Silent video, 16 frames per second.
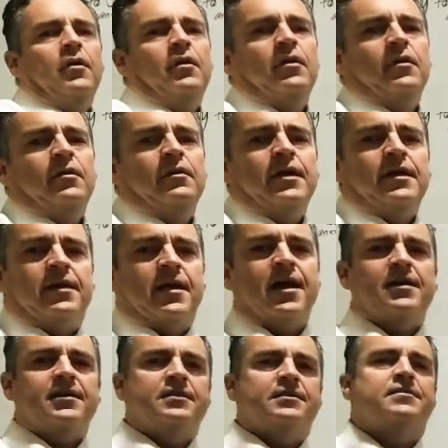Hey
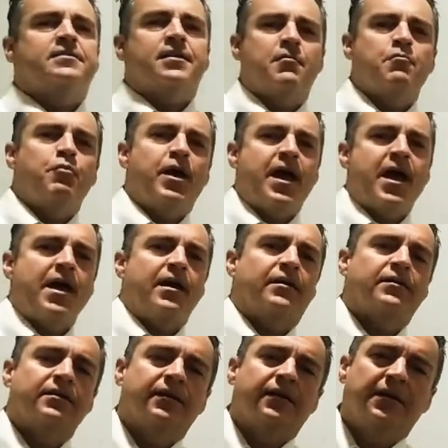guys, I'm back.
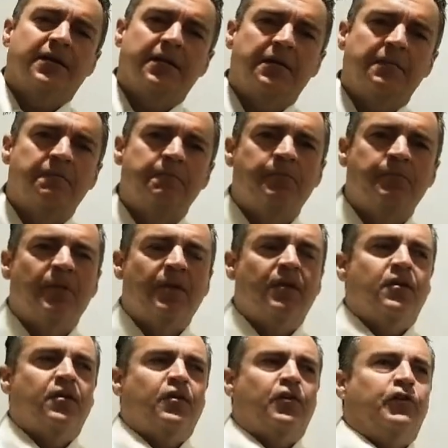
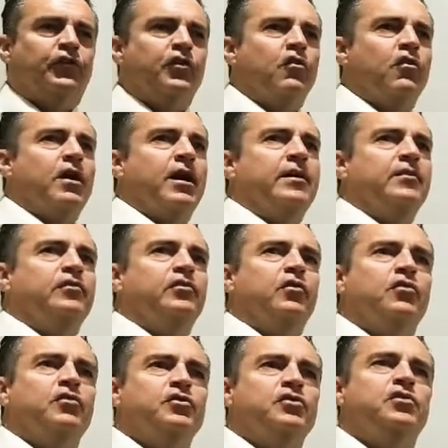So I
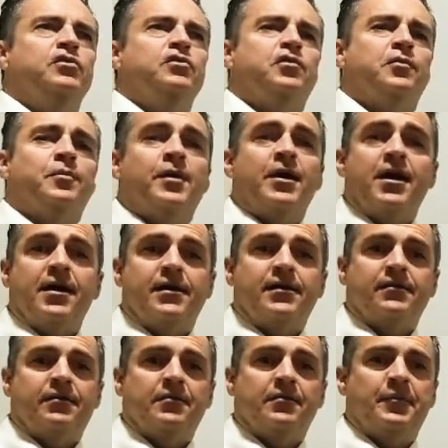told you goodbye,
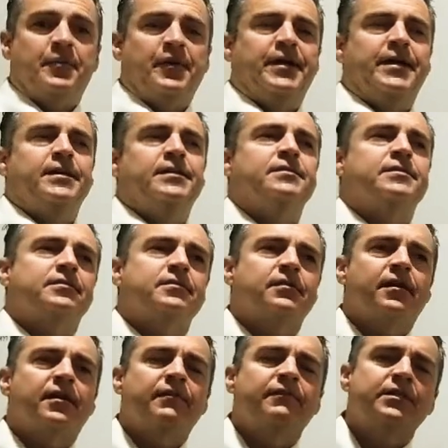but I
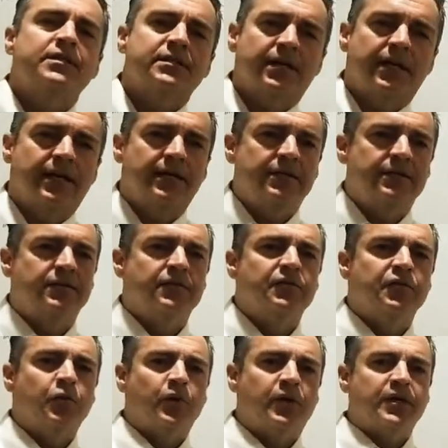decided to do
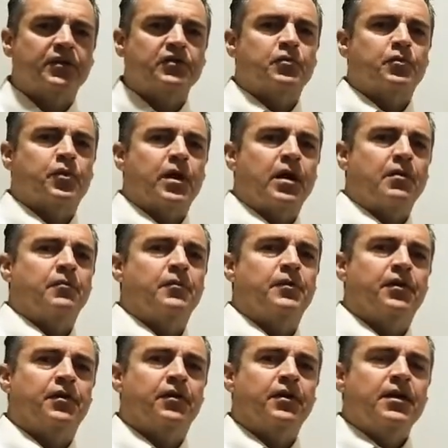one extra problem
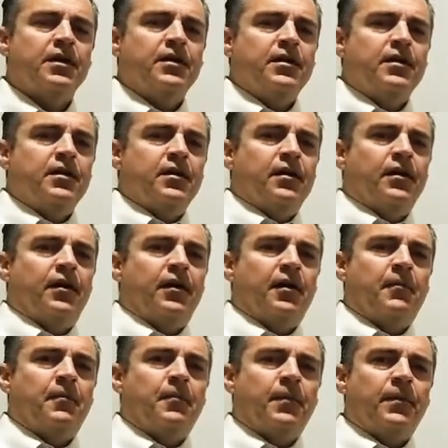here.
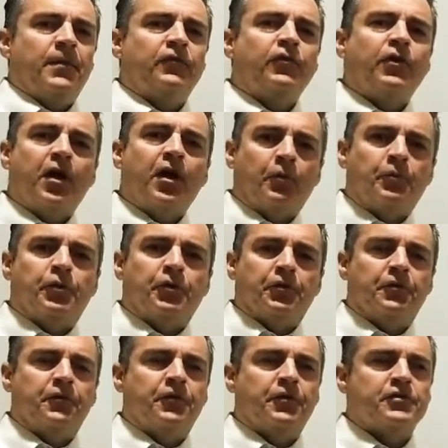This will help you.
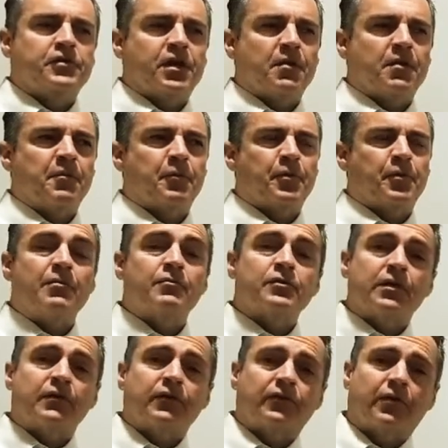There's a couple problems like
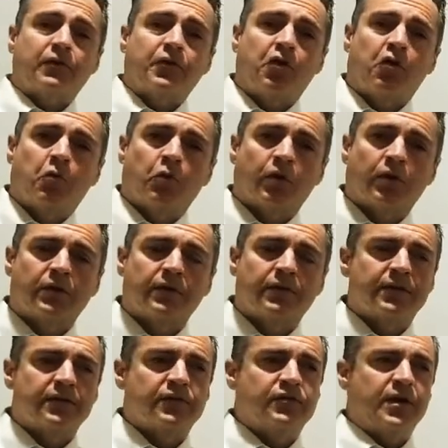this on the homework.
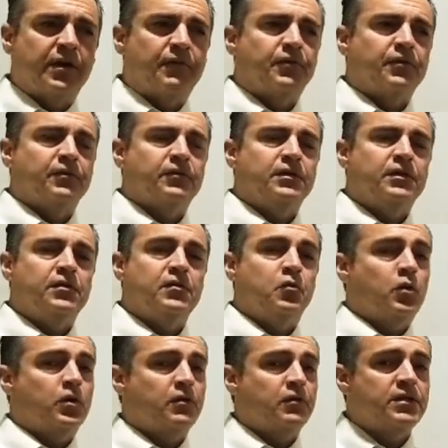There's definitely one
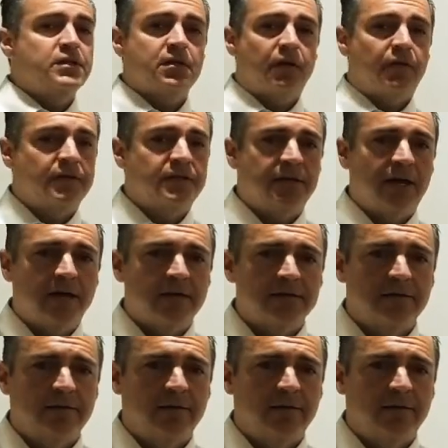of these on the test.